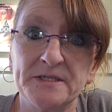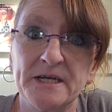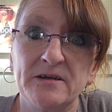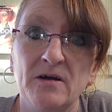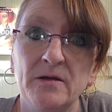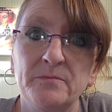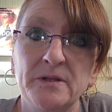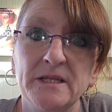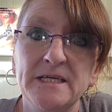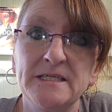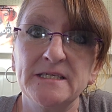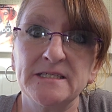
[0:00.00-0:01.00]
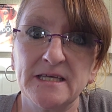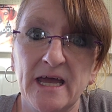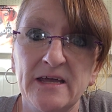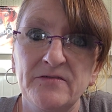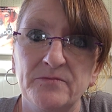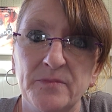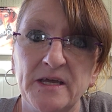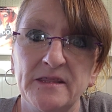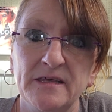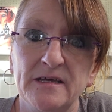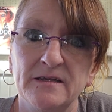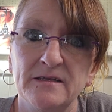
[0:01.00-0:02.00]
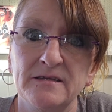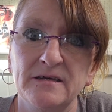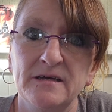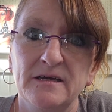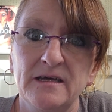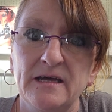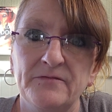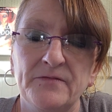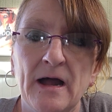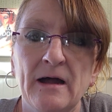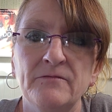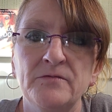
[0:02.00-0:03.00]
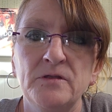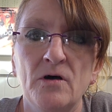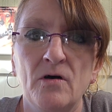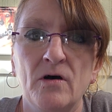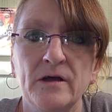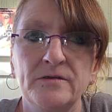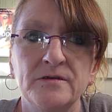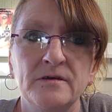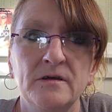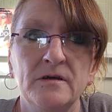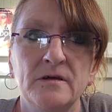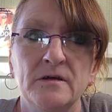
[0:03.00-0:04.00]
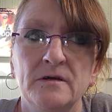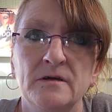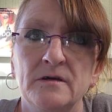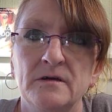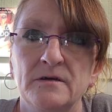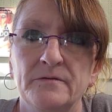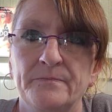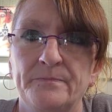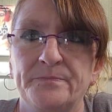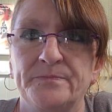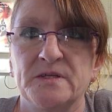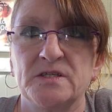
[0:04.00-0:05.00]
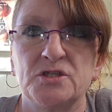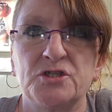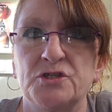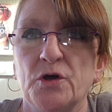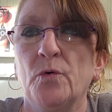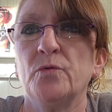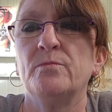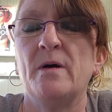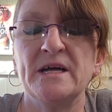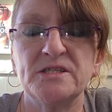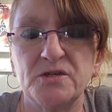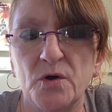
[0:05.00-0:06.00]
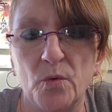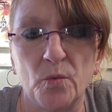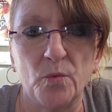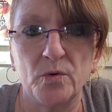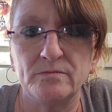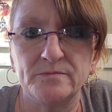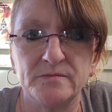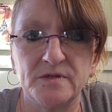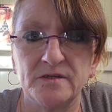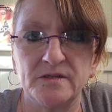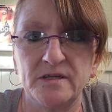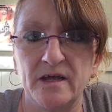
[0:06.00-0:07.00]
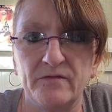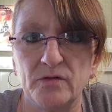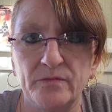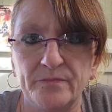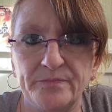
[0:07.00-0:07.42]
say, God, please save me then. If I've not sold my soul to the devil,